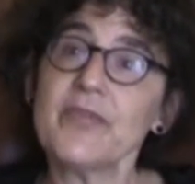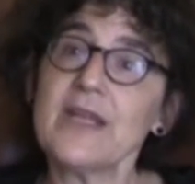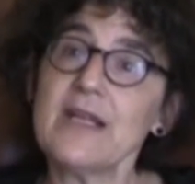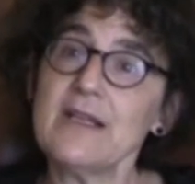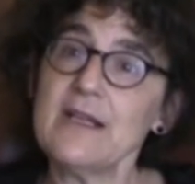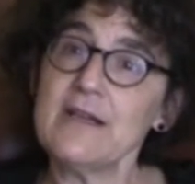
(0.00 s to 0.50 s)

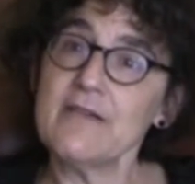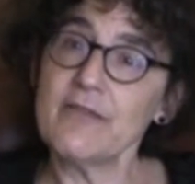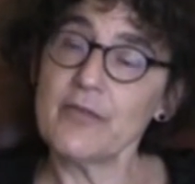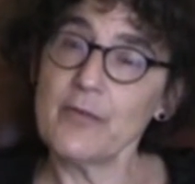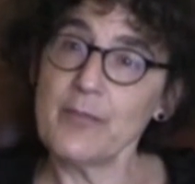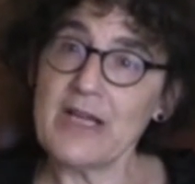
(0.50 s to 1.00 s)
they need
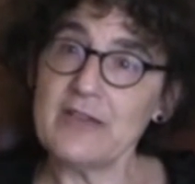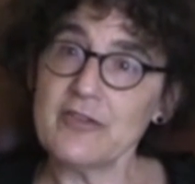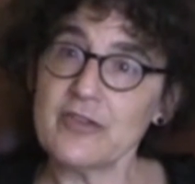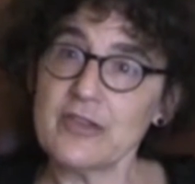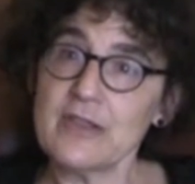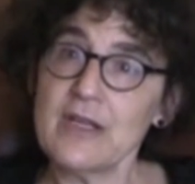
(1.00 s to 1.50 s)

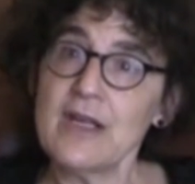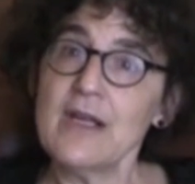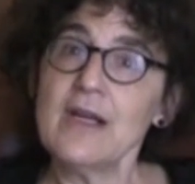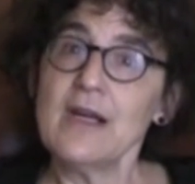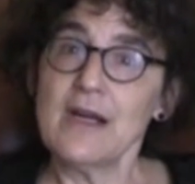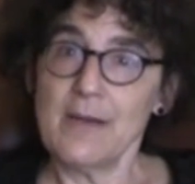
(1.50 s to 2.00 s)
information
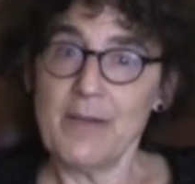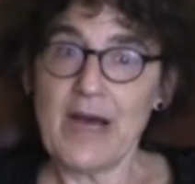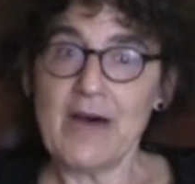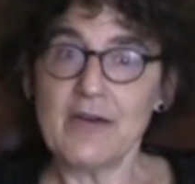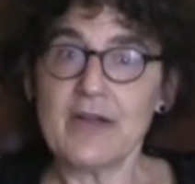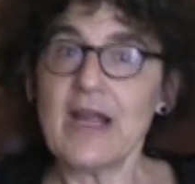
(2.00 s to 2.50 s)

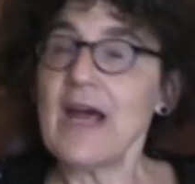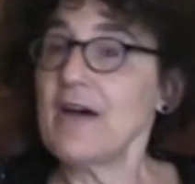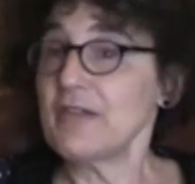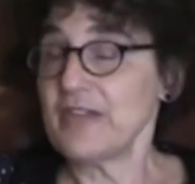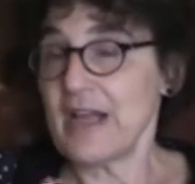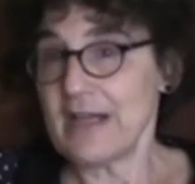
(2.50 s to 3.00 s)
about how
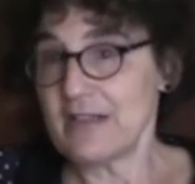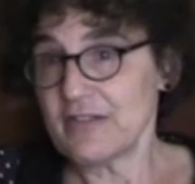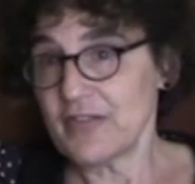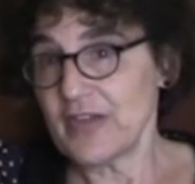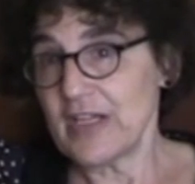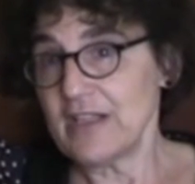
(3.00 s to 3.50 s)

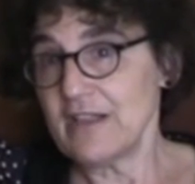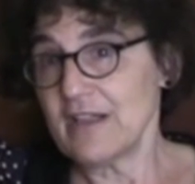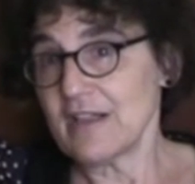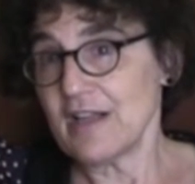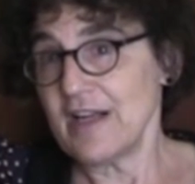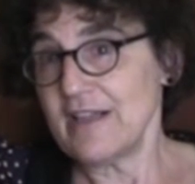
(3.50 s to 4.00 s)
satisfied the
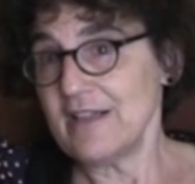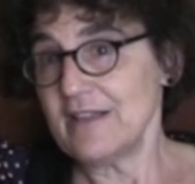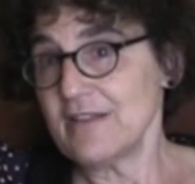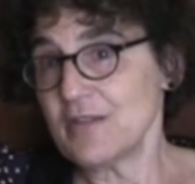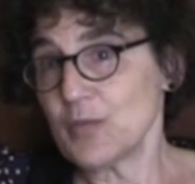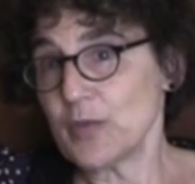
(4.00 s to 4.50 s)
client
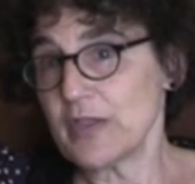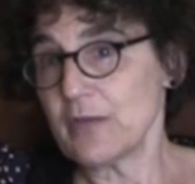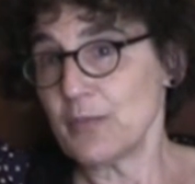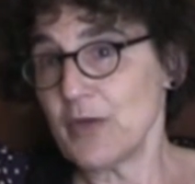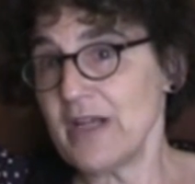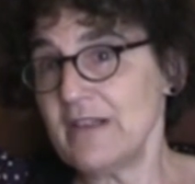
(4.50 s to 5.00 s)
is with the
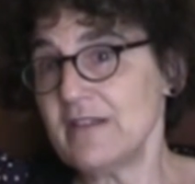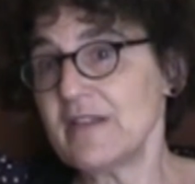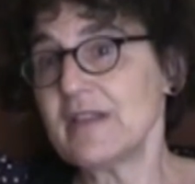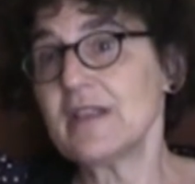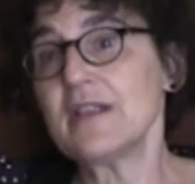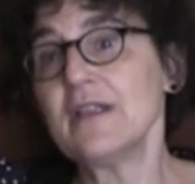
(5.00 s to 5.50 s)

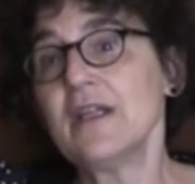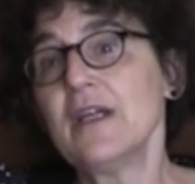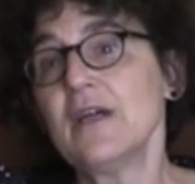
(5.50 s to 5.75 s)
pricing,